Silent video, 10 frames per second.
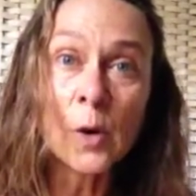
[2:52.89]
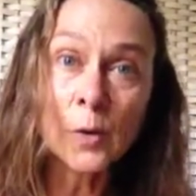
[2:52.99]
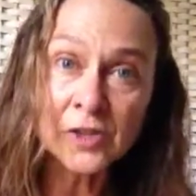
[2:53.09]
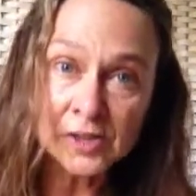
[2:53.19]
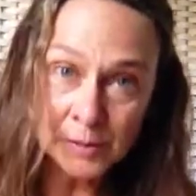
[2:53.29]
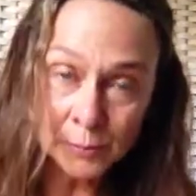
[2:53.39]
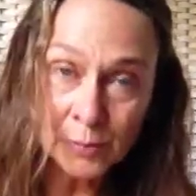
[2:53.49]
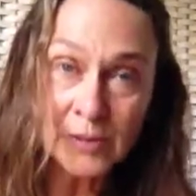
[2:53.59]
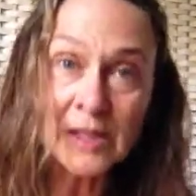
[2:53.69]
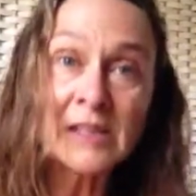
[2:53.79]
which is
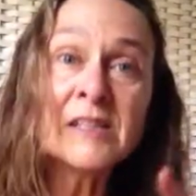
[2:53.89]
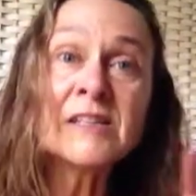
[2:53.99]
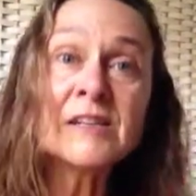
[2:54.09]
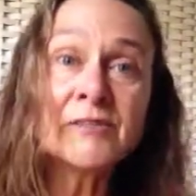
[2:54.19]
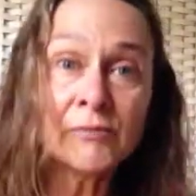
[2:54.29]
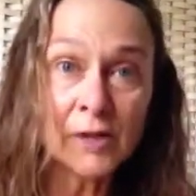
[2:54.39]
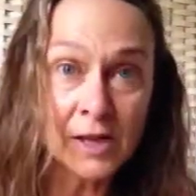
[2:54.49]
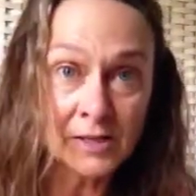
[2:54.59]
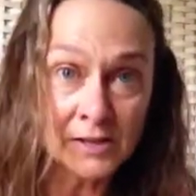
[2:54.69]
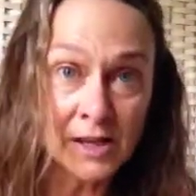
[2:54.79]
completely
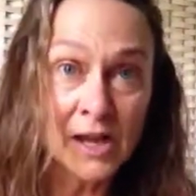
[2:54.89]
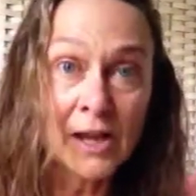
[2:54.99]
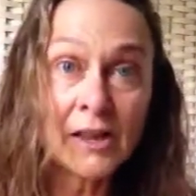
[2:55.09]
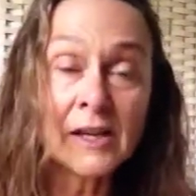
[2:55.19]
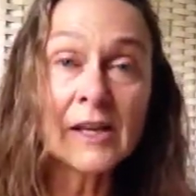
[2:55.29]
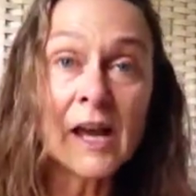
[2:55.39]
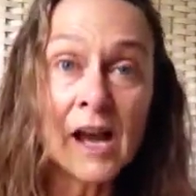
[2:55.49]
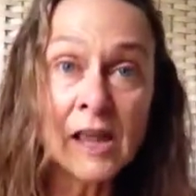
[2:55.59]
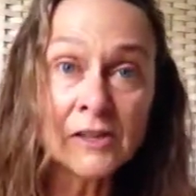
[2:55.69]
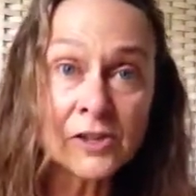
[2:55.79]
different than a
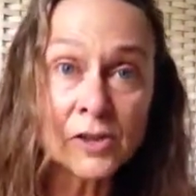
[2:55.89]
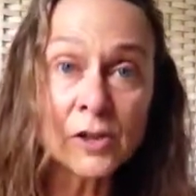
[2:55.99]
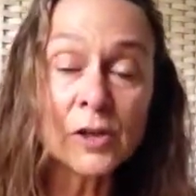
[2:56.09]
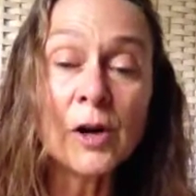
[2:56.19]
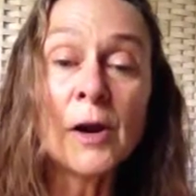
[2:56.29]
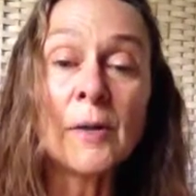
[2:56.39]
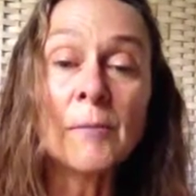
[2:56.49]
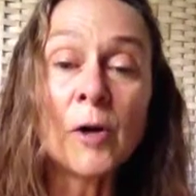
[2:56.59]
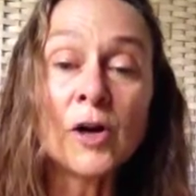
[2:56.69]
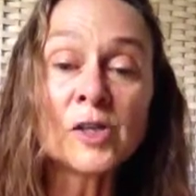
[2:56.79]
calendar
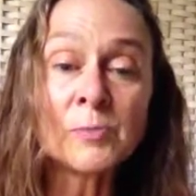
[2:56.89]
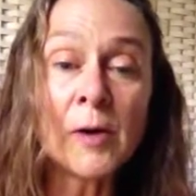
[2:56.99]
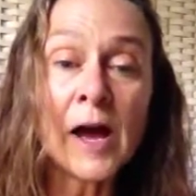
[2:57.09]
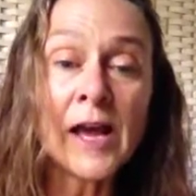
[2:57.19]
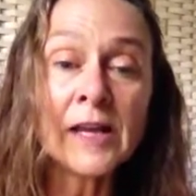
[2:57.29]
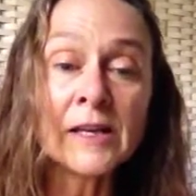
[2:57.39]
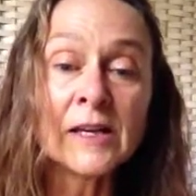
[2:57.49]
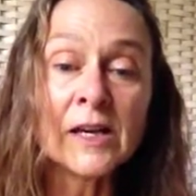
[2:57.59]
marked by